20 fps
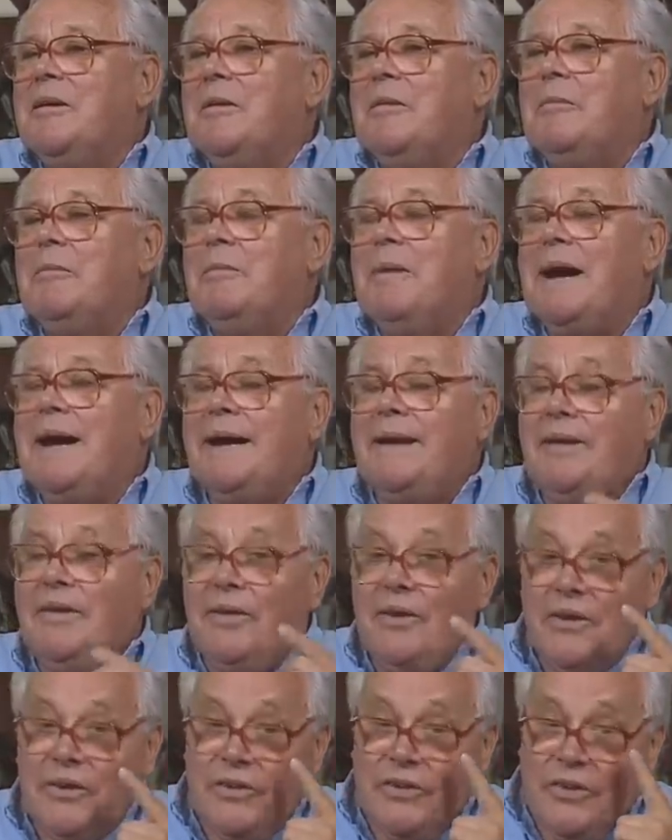My
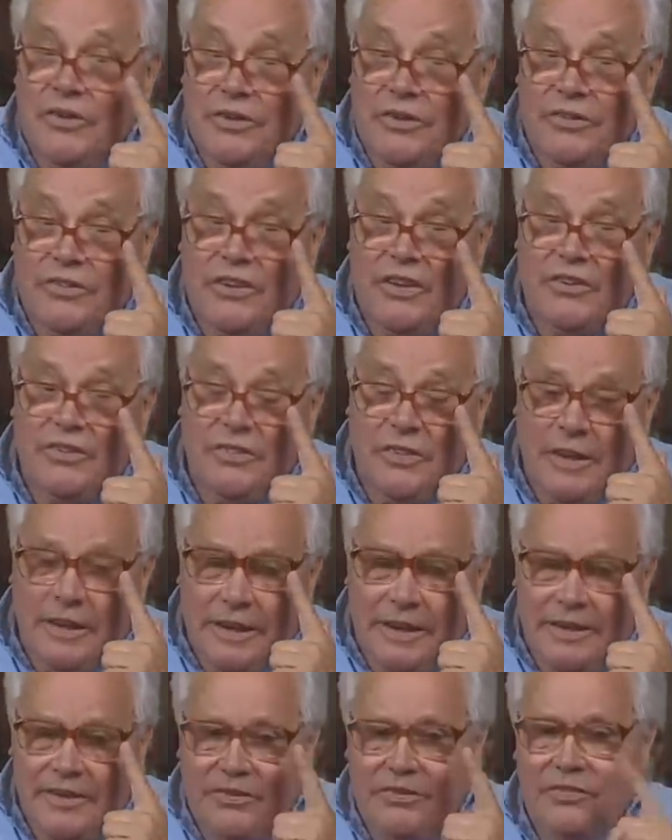sister
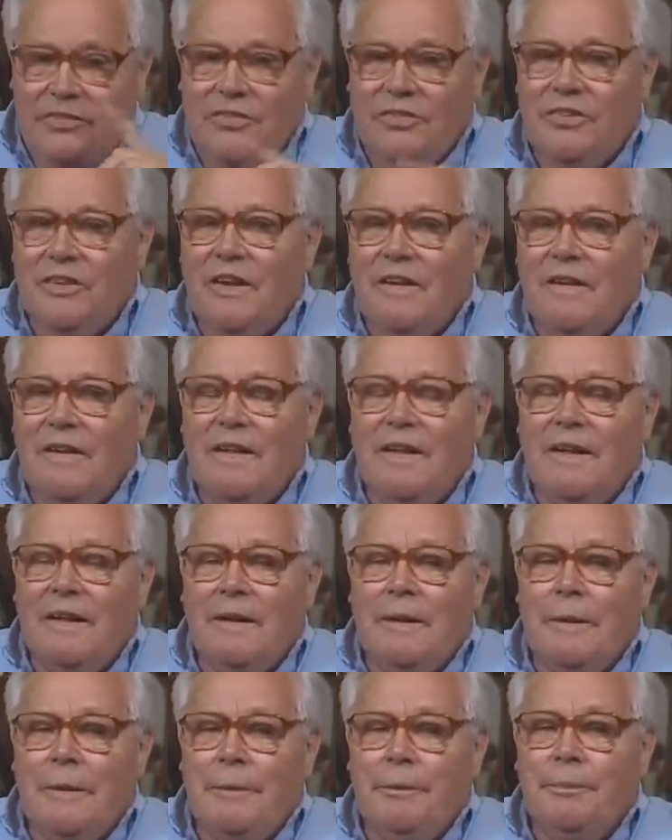is
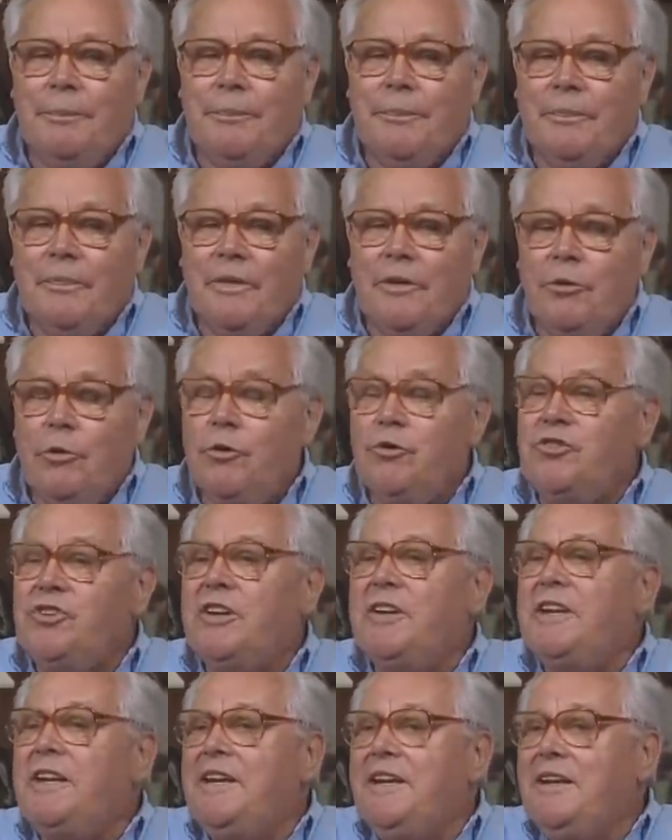
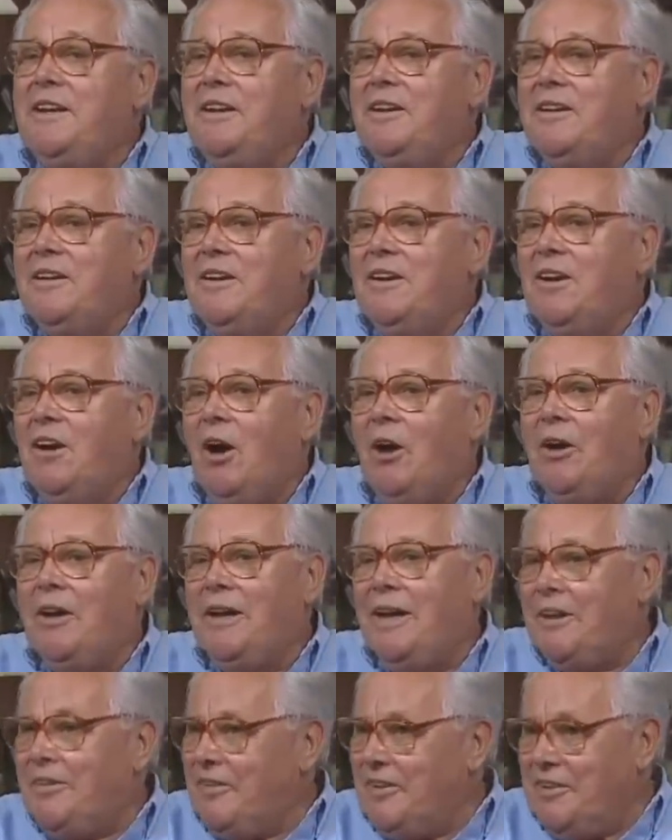Eugénie,
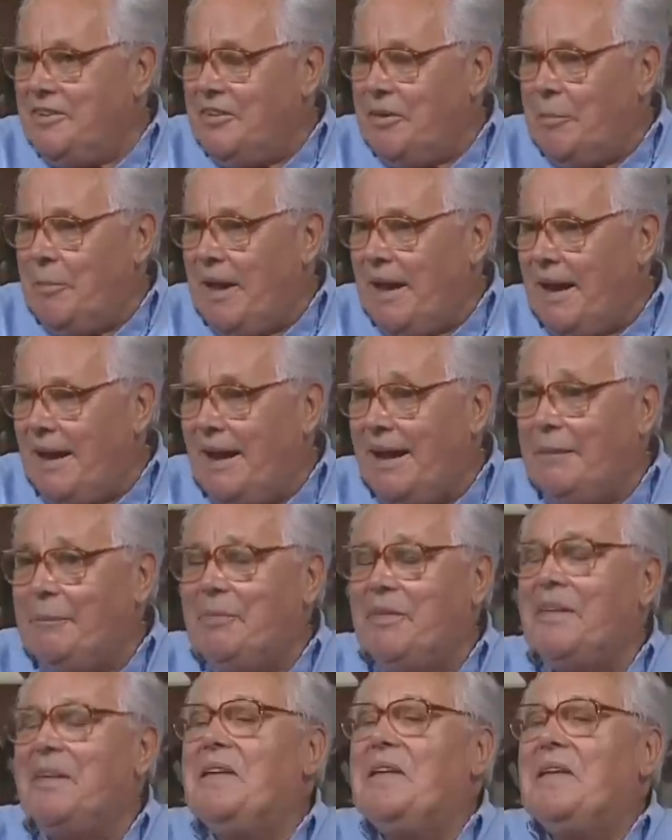Henriette Isabella,
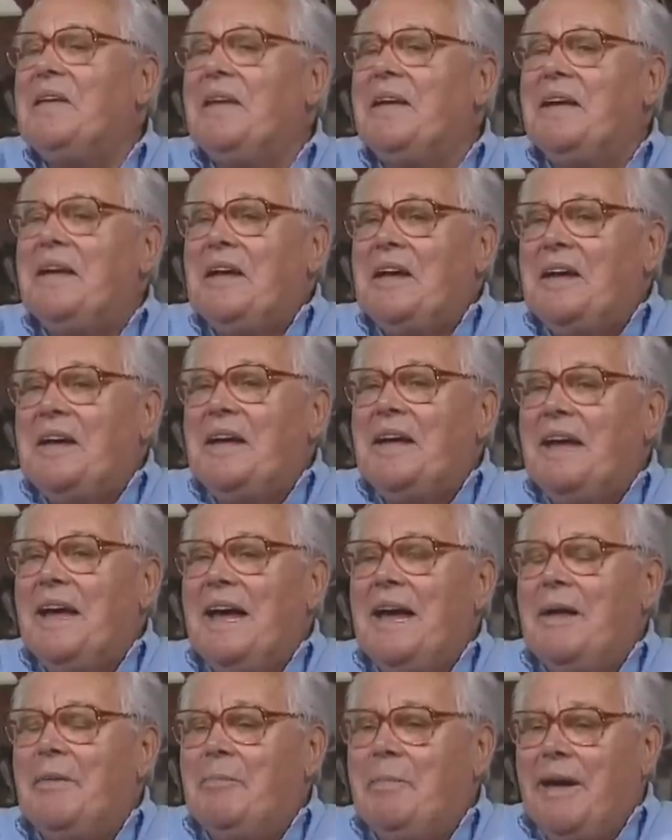
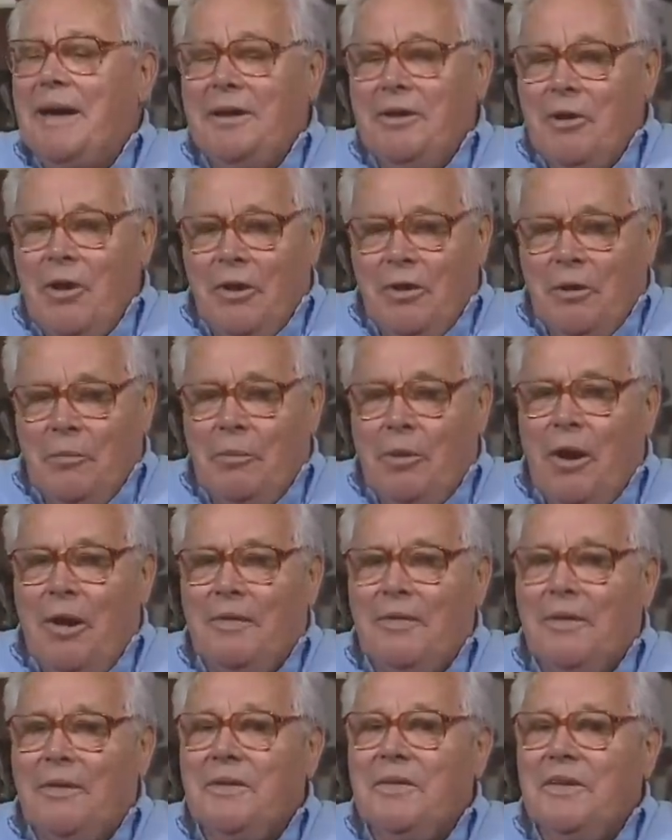and my younger
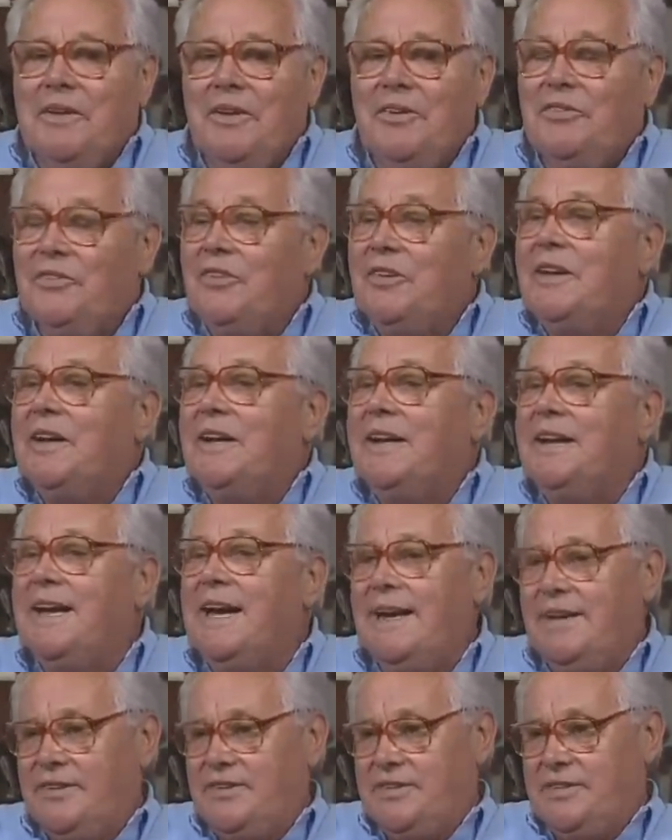brother is
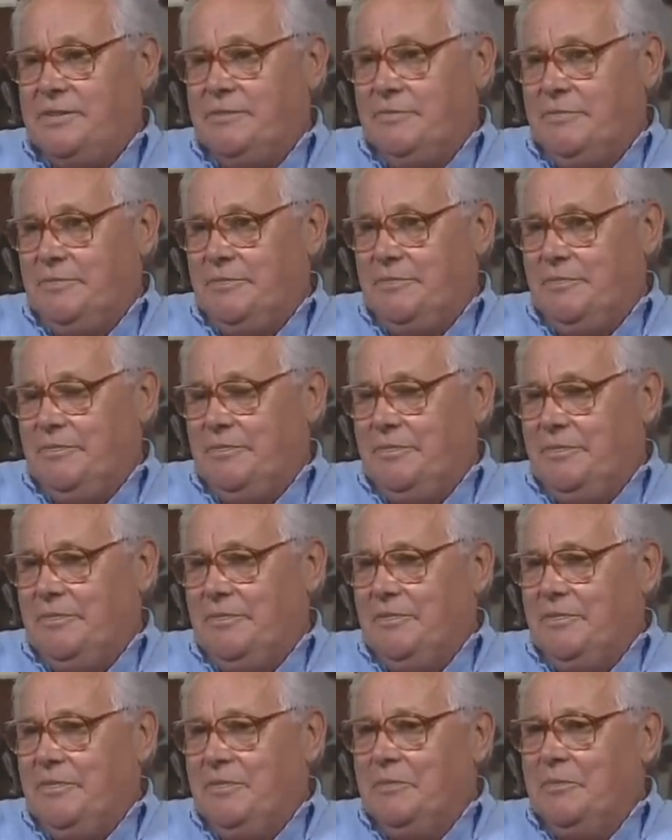Kees,
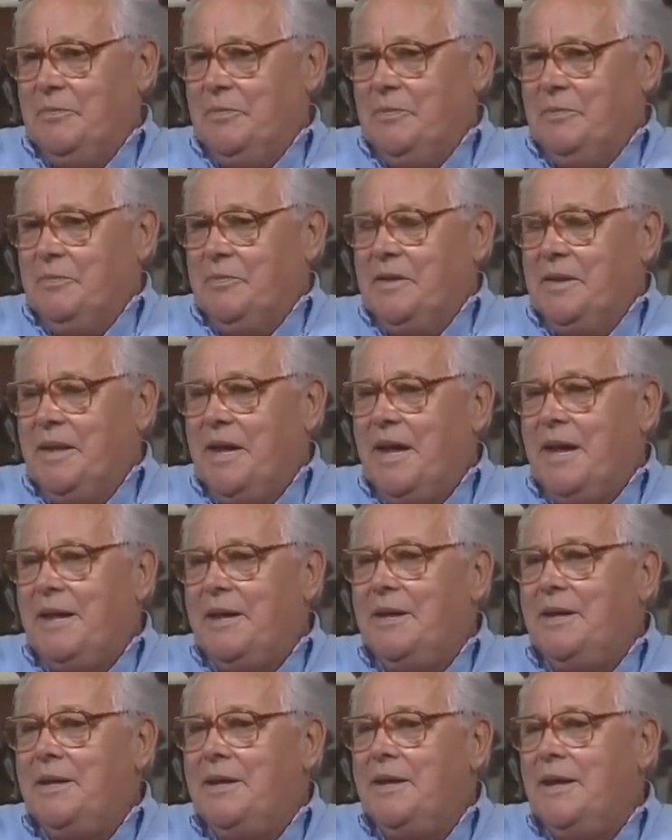
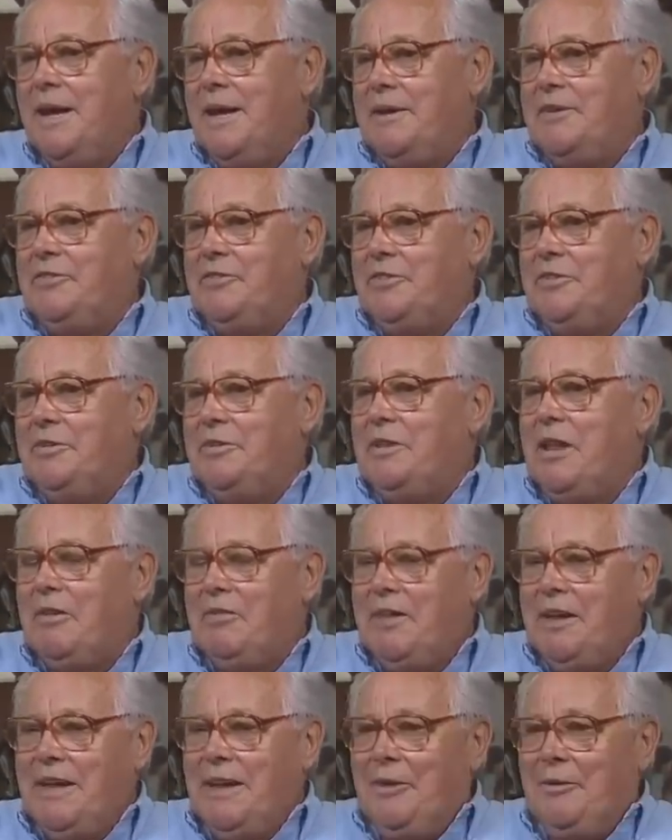K-E-E-S,
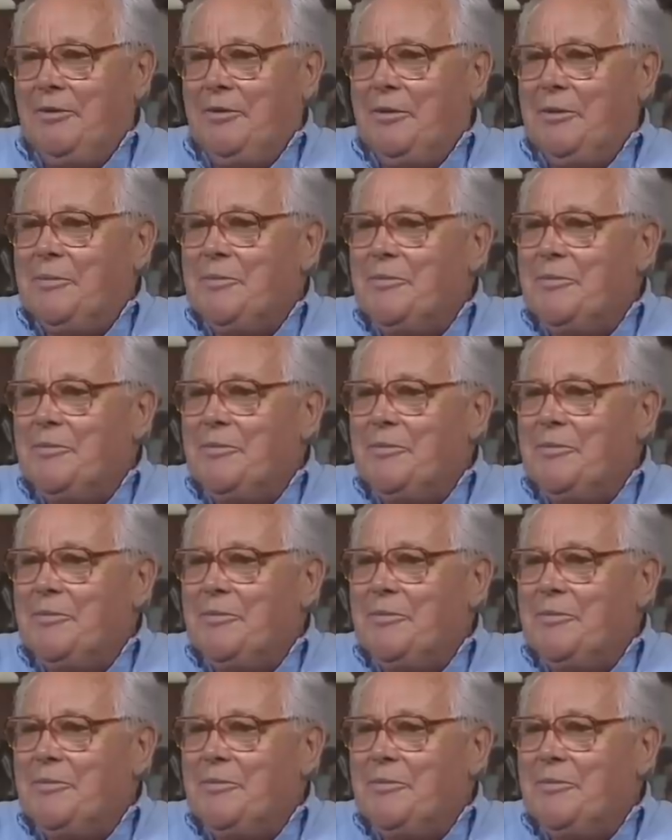nothing else.